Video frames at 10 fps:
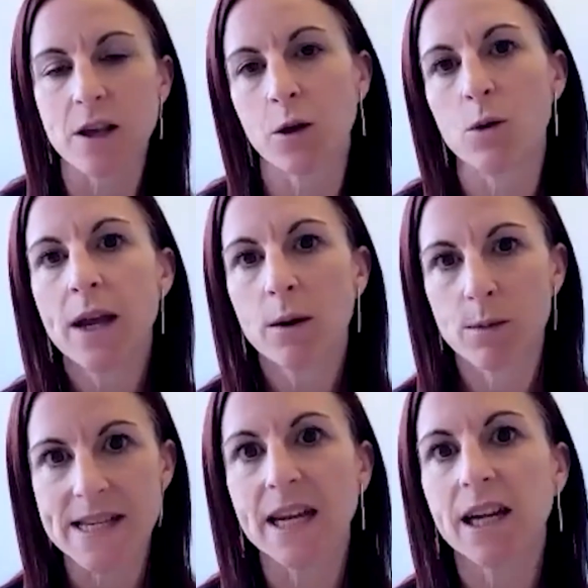So
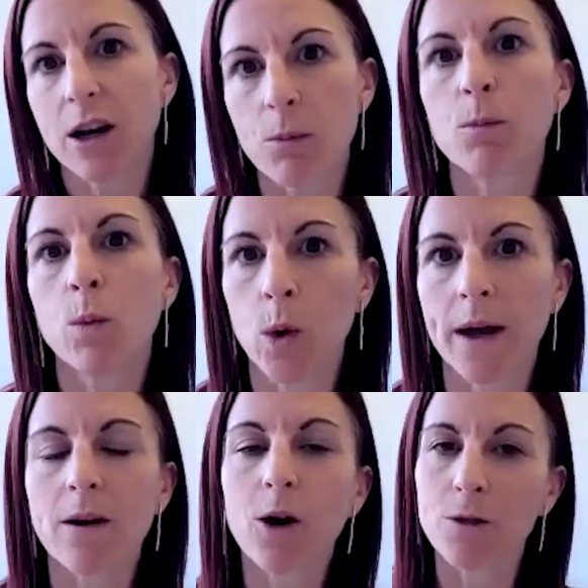we're seeing a lot
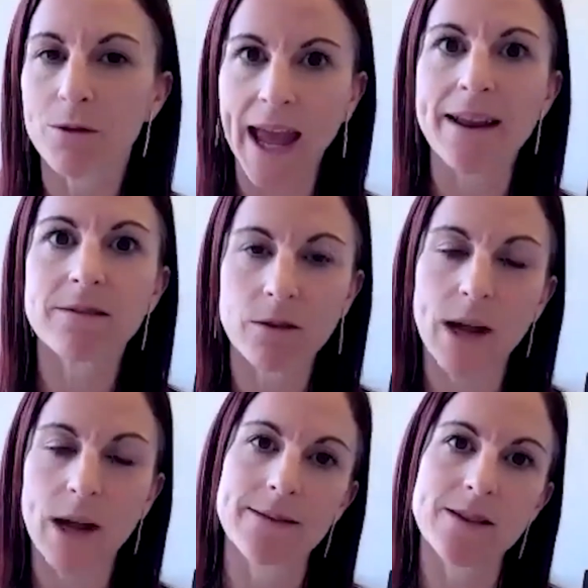more on that
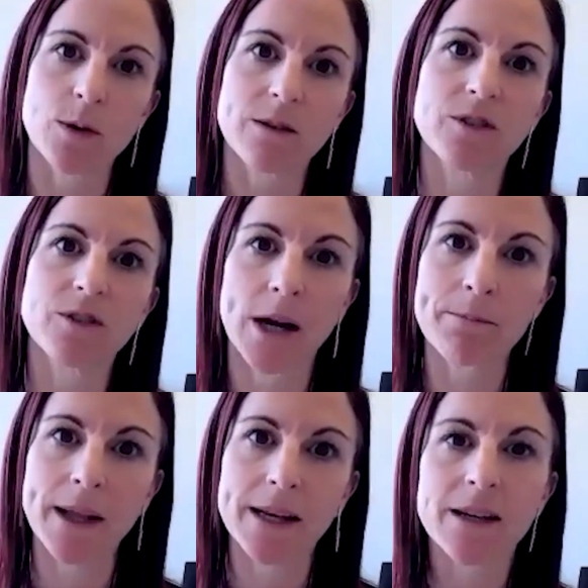sort of
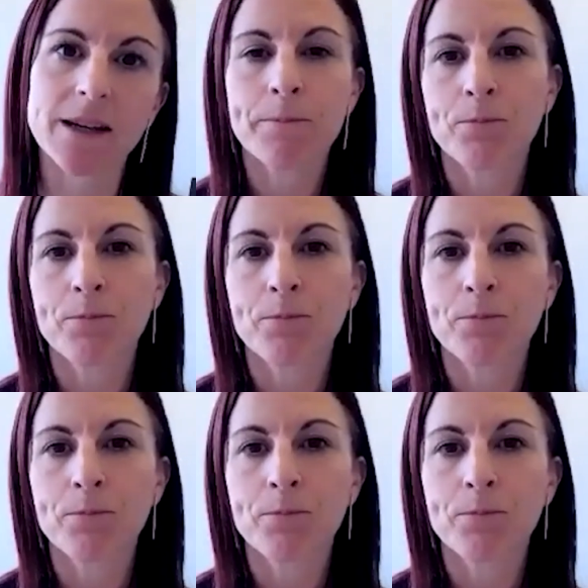treatment